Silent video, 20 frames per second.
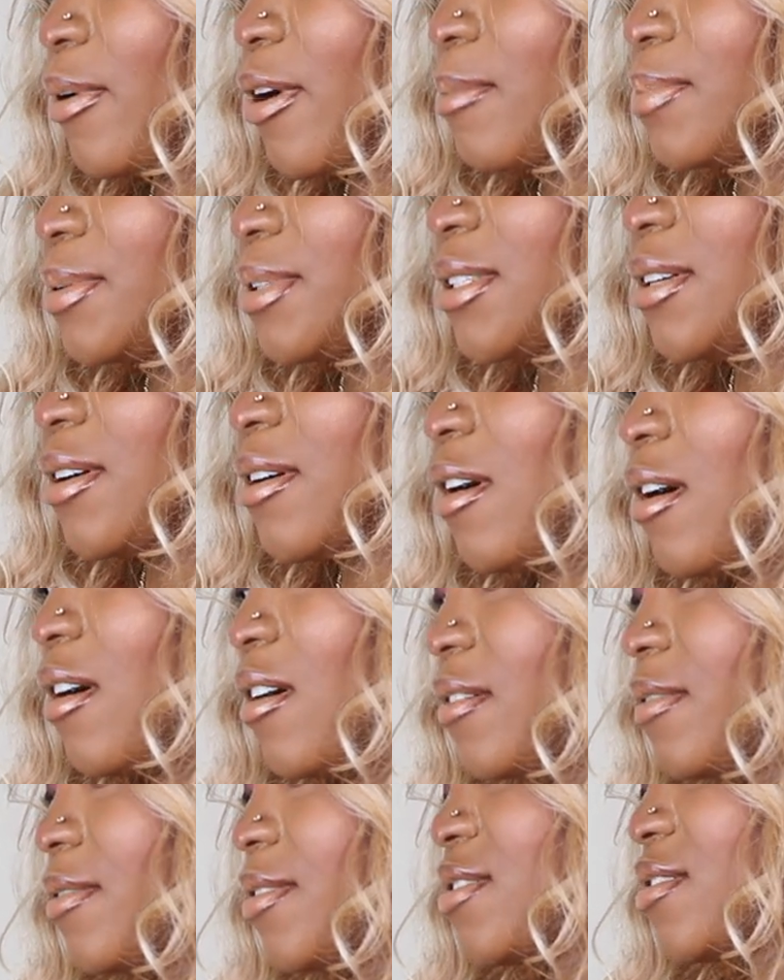popped
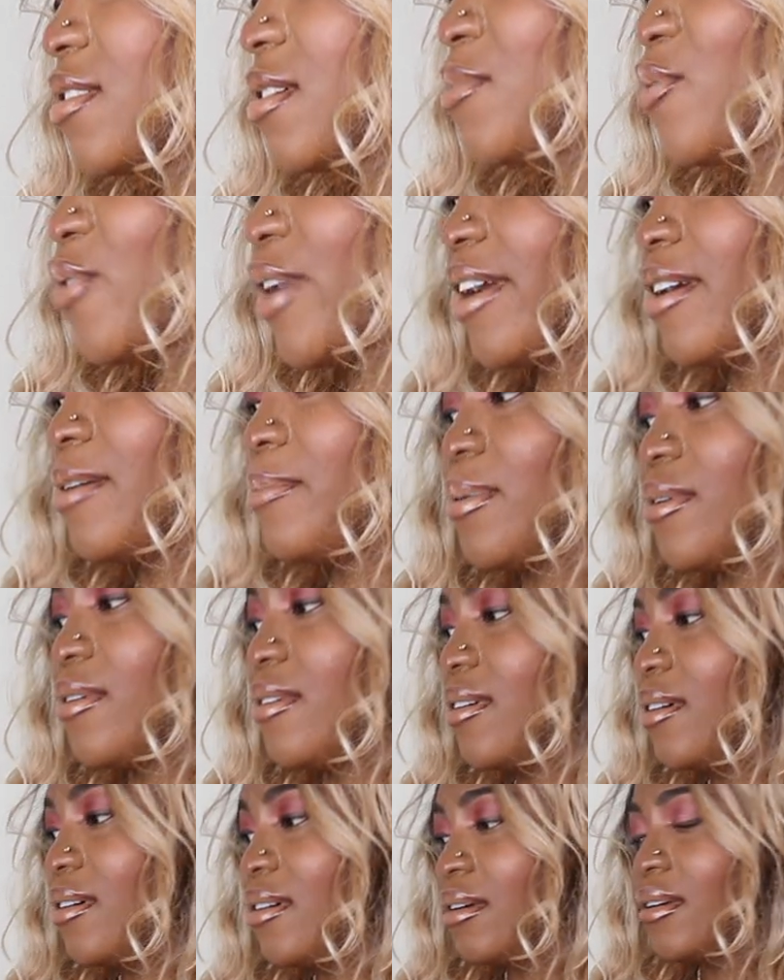off somewhere,
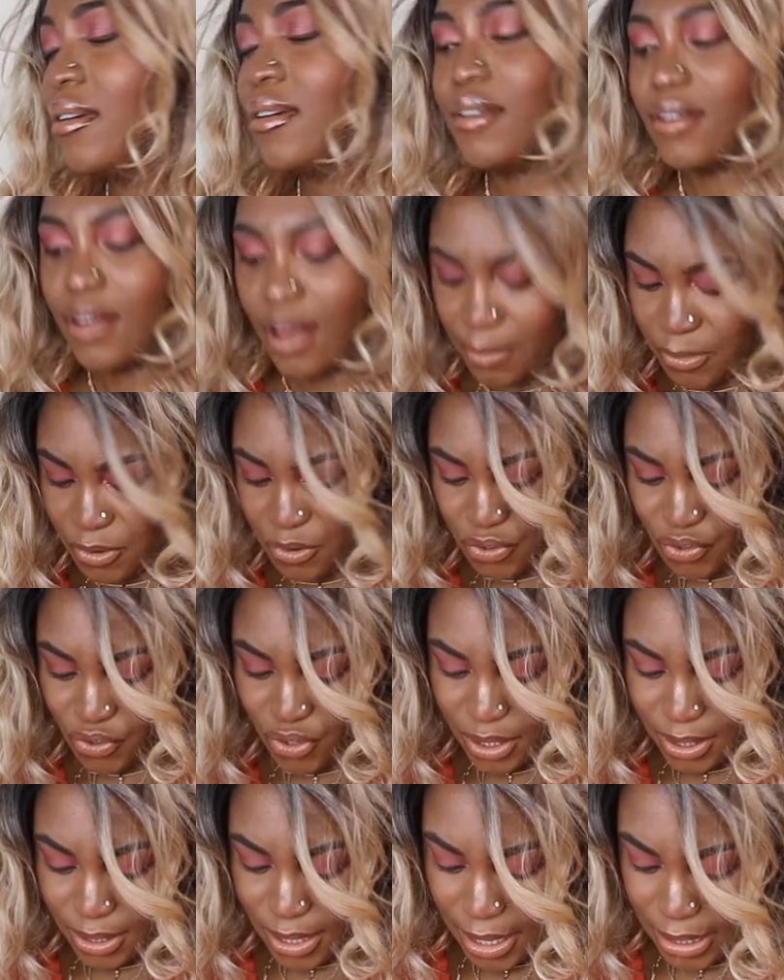but I'm not
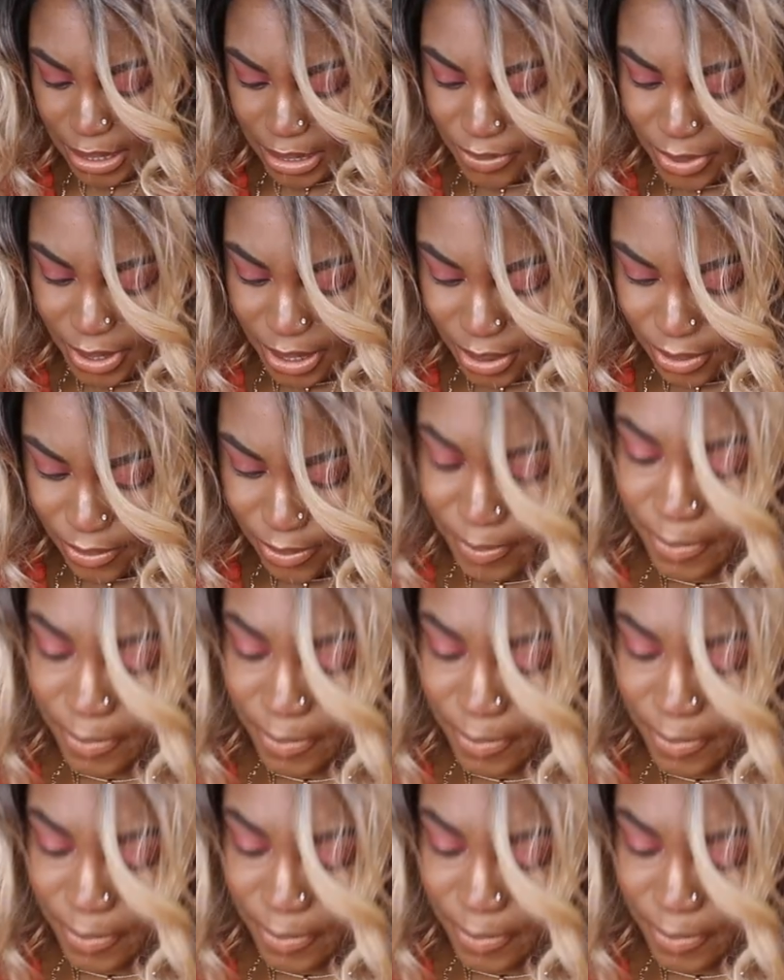sure exactly where it